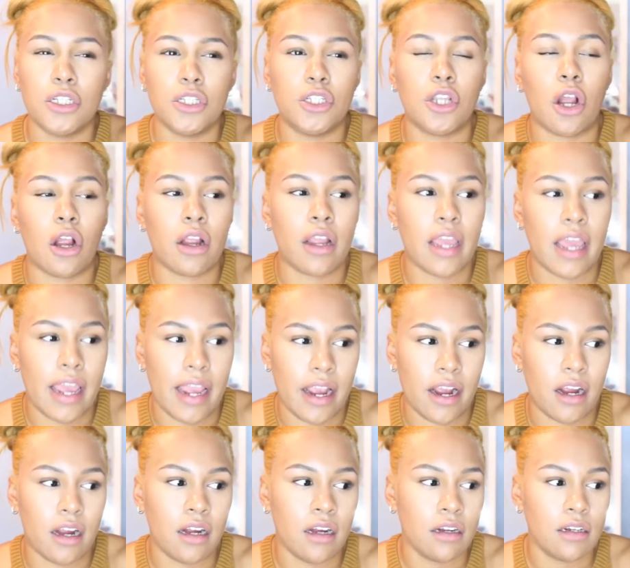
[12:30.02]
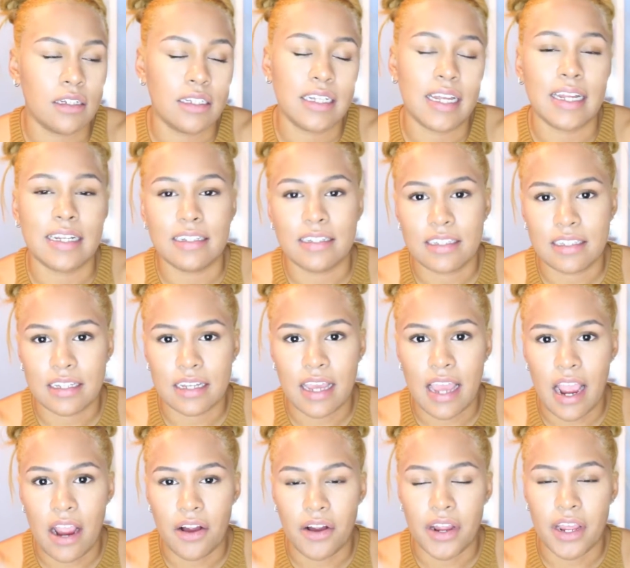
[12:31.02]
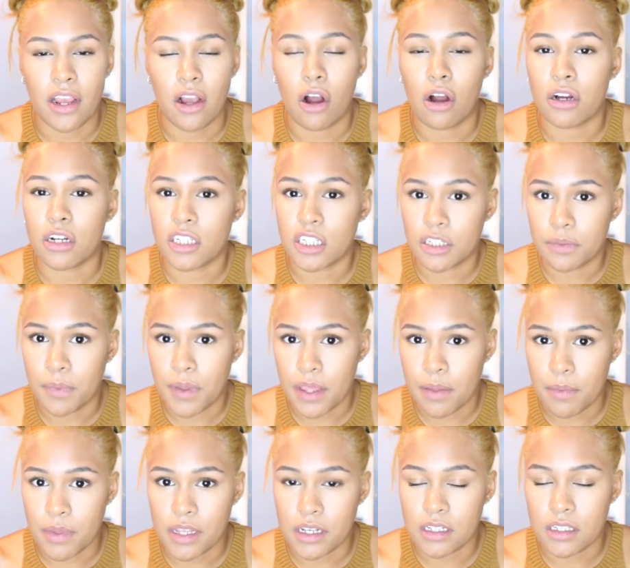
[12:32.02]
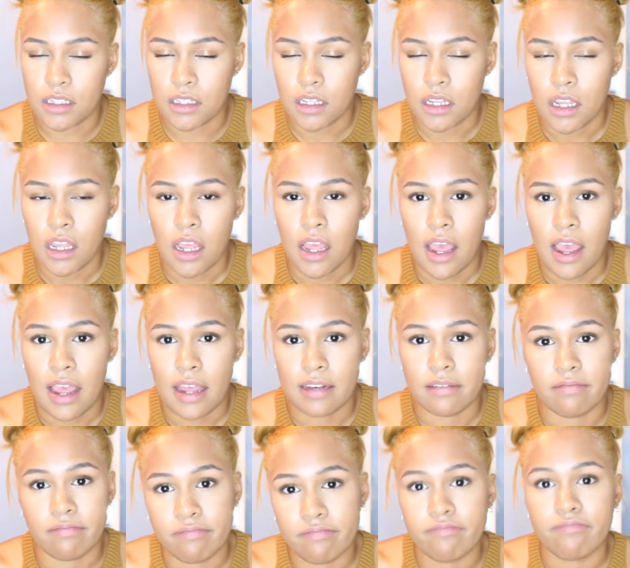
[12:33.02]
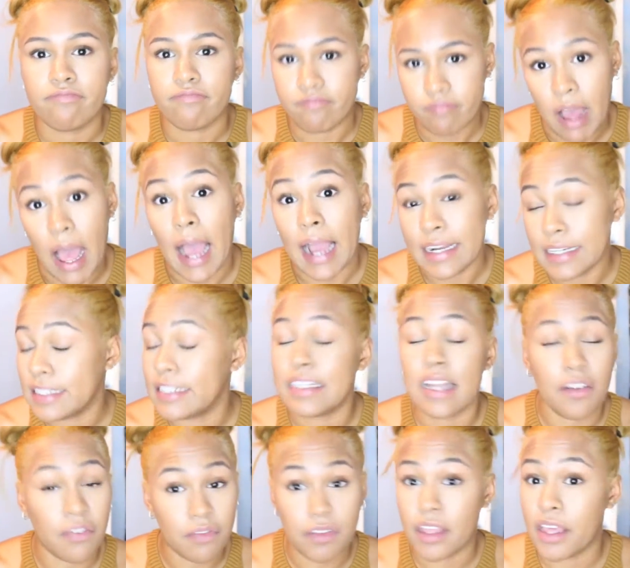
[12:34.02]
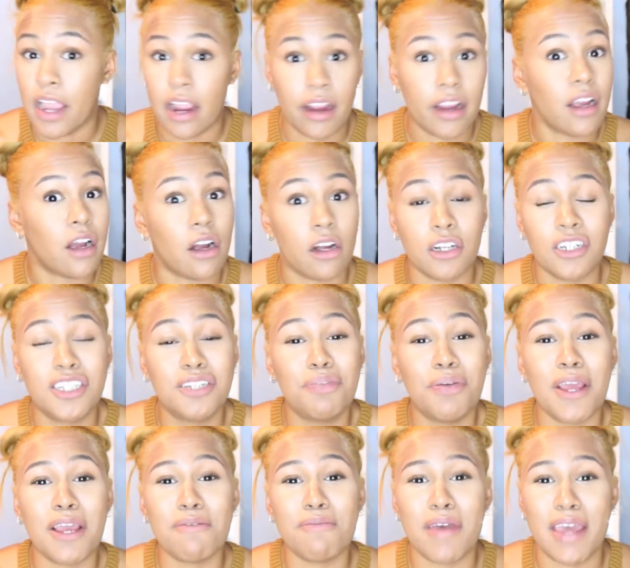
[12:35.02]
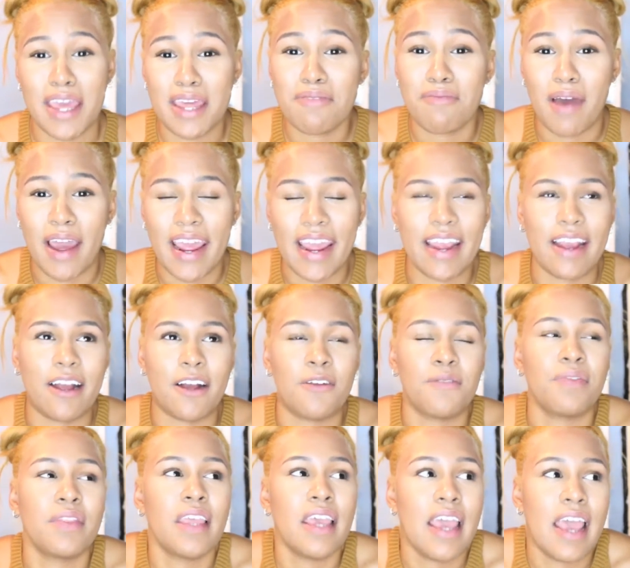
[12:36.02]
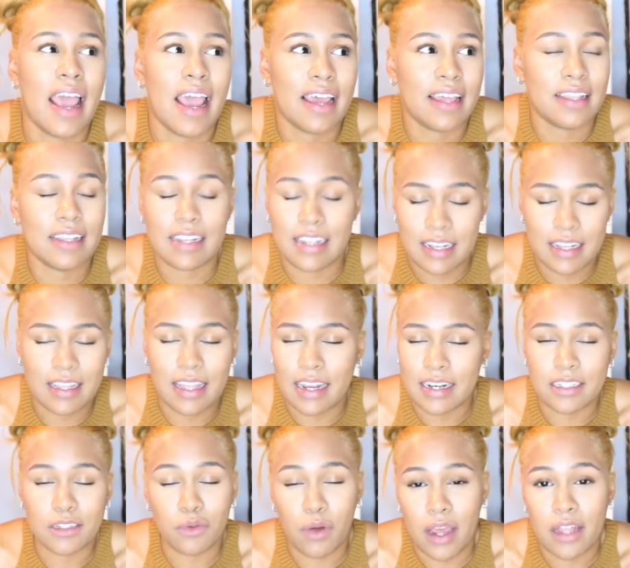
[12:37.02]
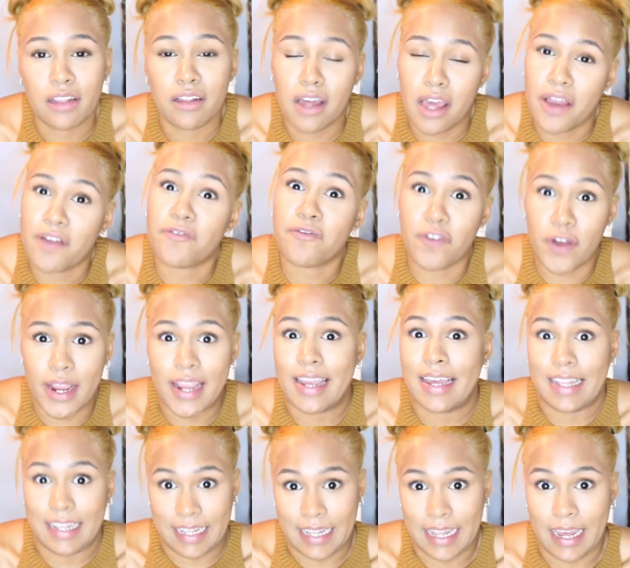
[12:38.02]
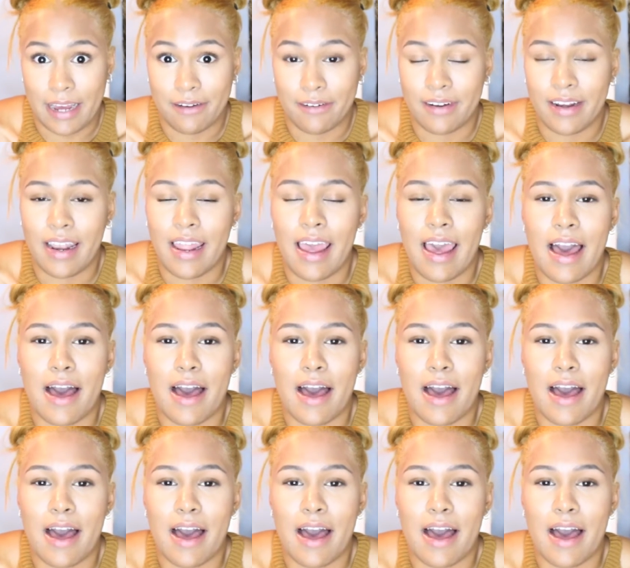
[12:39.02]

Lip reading: dark hair tends to carry orange pigments, and I definitely carry orange pigment in my hair, and that is why I look like a freaking clown.